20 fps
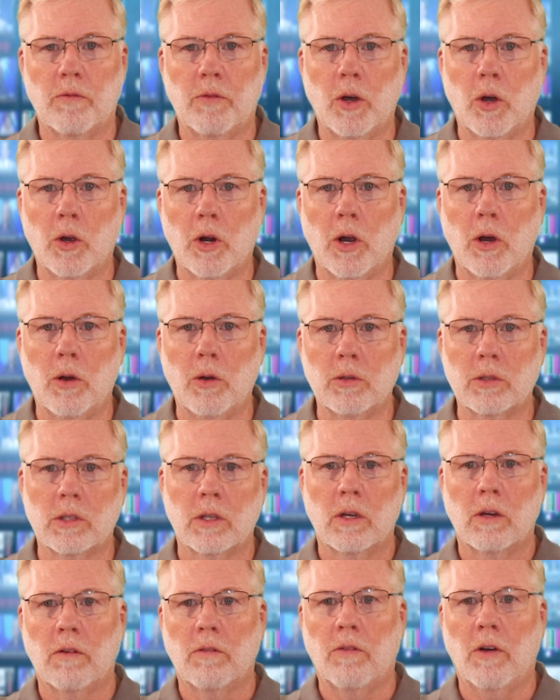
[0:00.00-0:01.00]
photos,
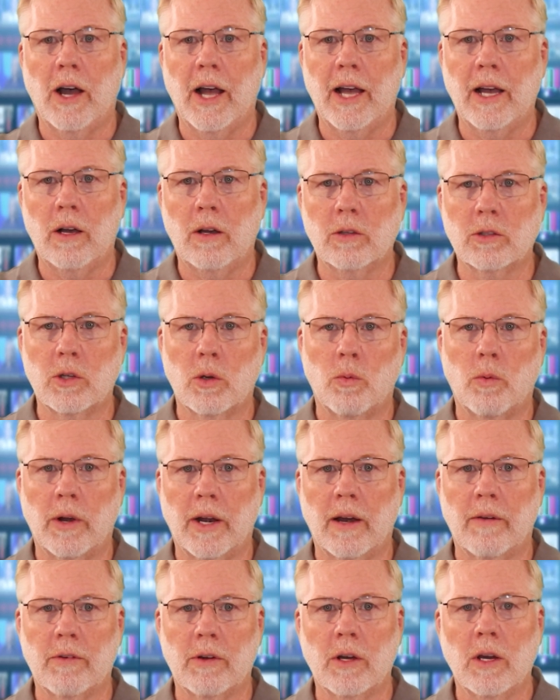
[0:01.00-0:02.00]
files,
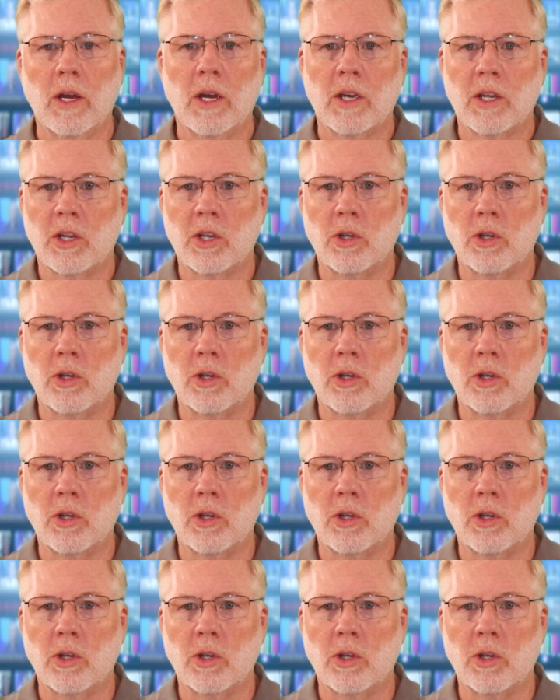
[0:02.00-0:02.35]
whatever,